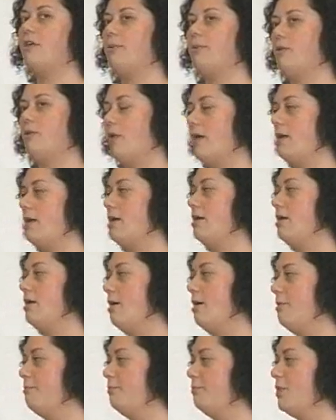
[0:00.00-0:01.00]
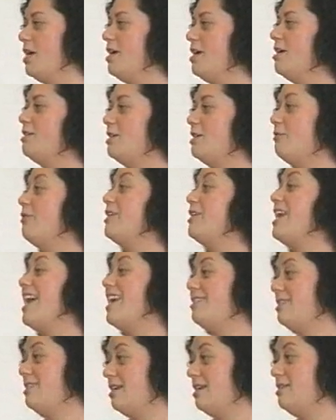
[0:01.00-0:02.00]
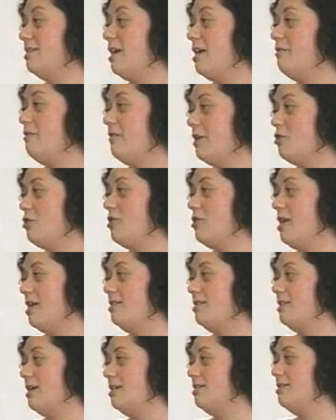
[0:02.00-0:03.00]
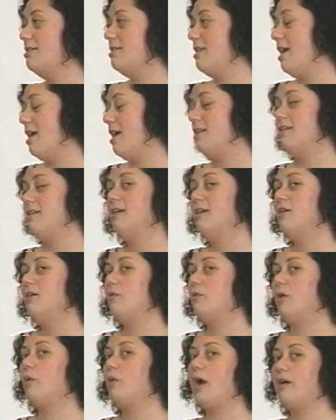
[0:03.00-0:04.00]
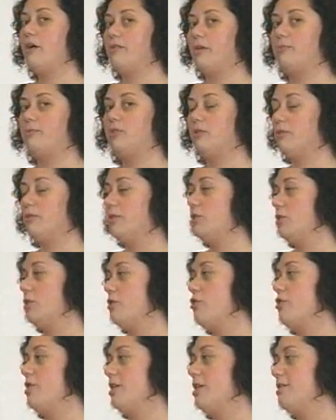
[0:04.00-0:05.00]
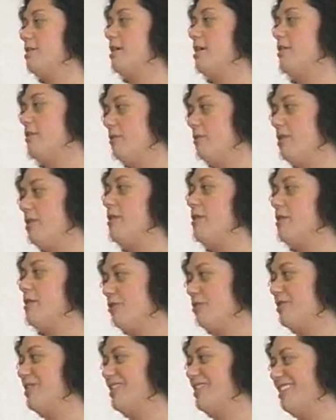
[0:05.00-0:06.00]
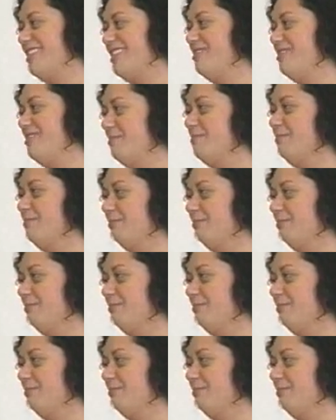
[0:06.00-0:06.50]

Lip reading: they'll be writing different essays, nonfiction essays, that require them to research things they're interested in.